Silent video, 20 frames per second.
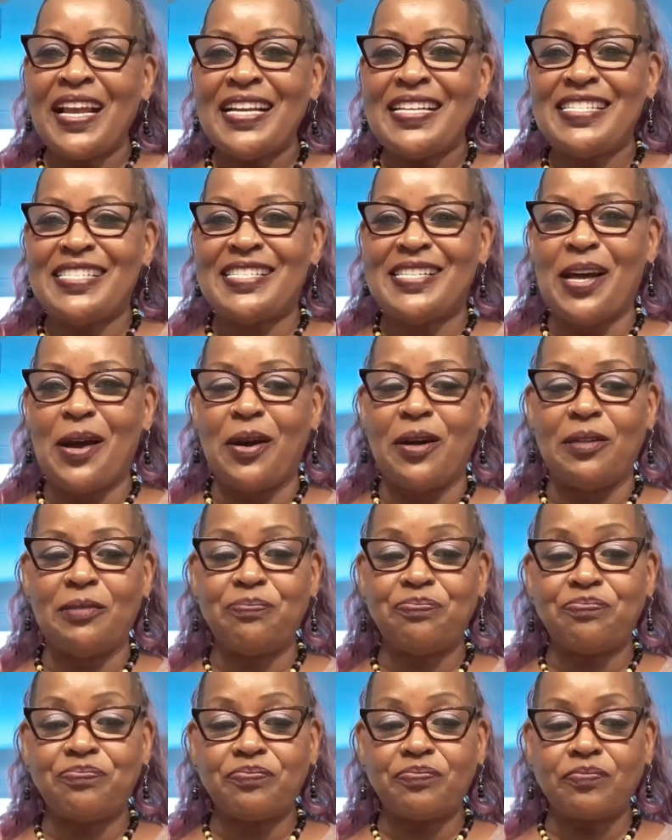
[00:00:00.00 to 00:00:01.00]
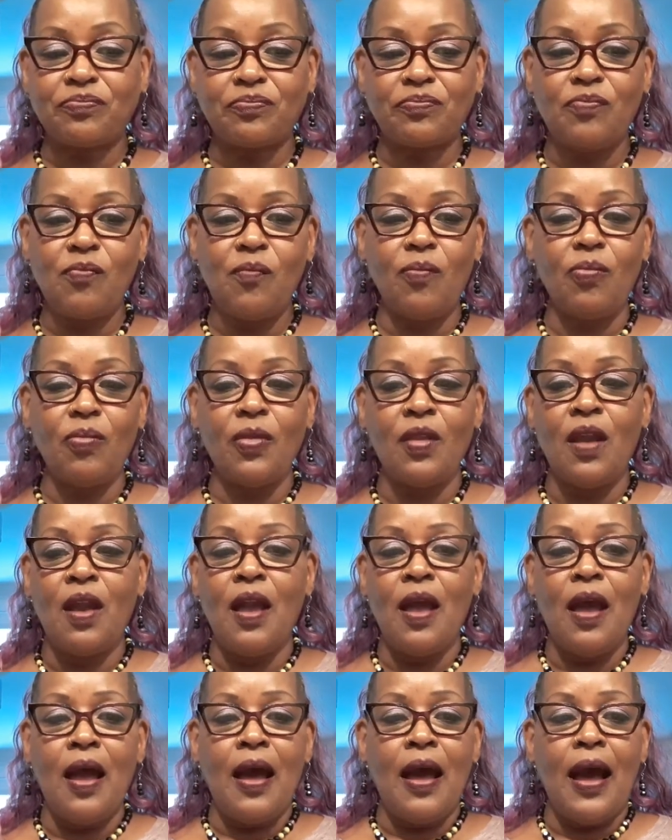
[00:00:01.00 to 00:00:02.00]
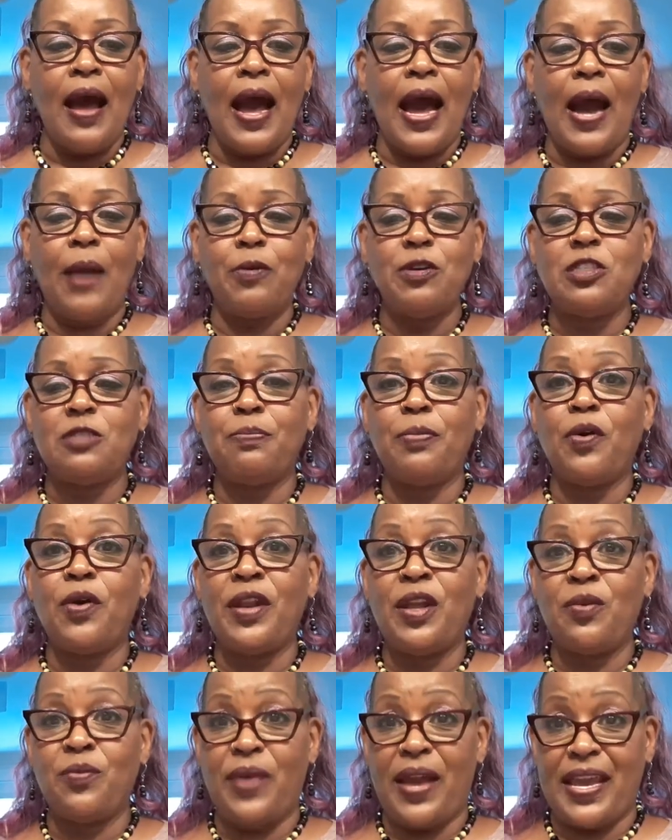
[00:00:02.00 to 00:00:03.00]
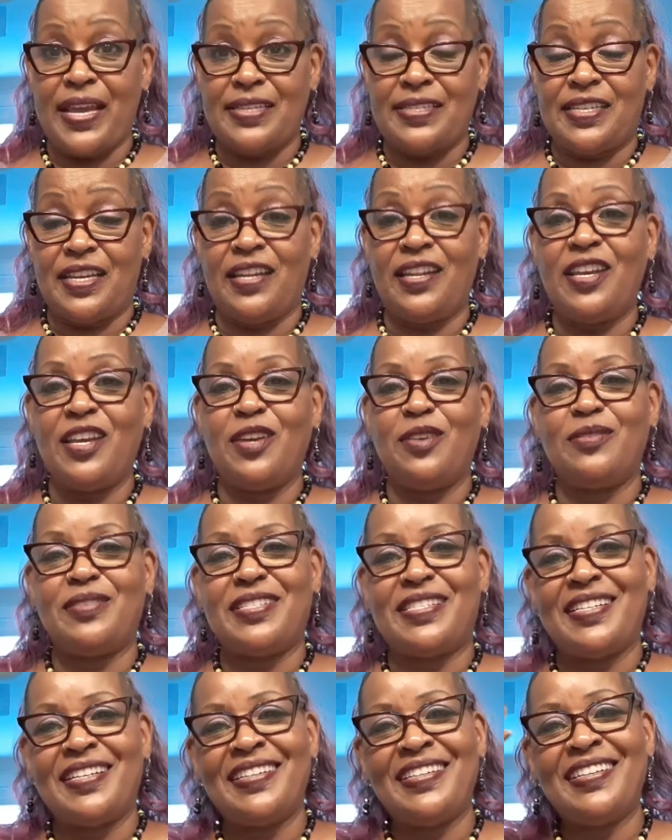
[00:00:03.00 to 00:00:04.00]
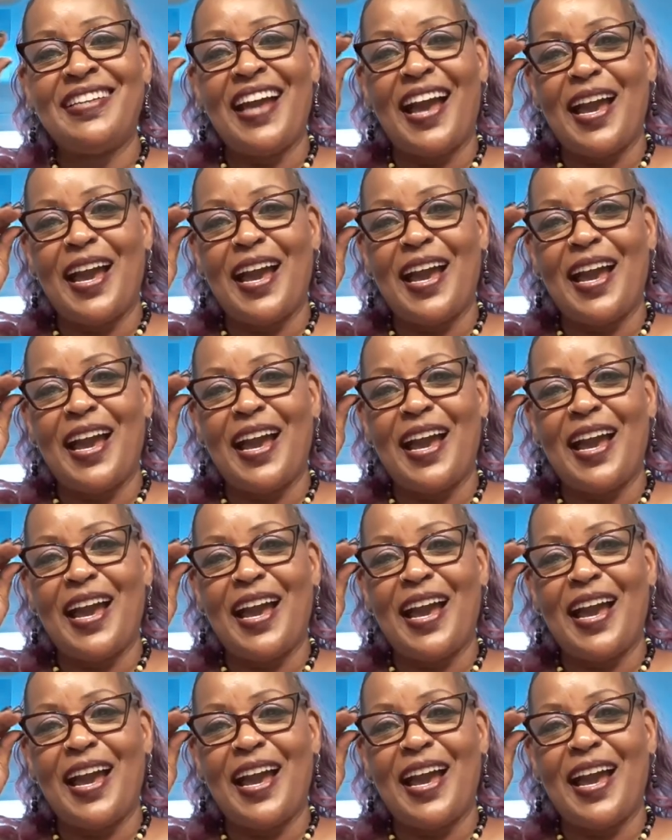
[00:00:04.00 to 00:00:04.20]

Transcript: So I was born and raised in Houston.